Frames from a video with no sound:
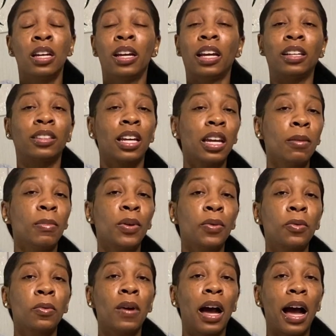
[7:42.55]
And
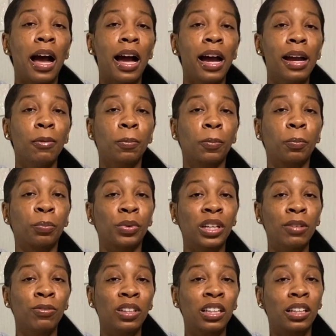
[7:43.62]
Temu, I
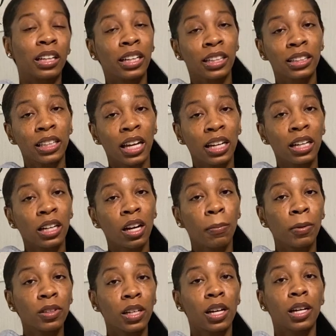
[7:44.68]
briefly glanced at it a
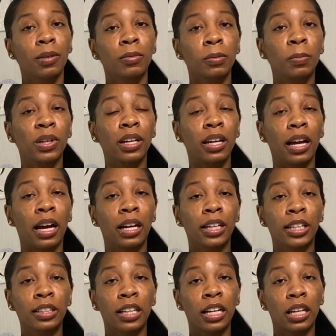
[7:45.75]
couple times, but I
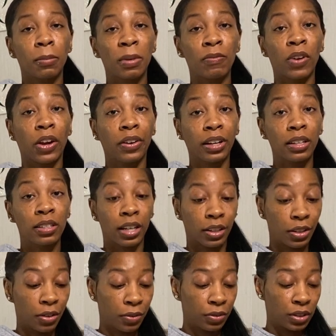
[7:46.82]
heard that it can be very addictive.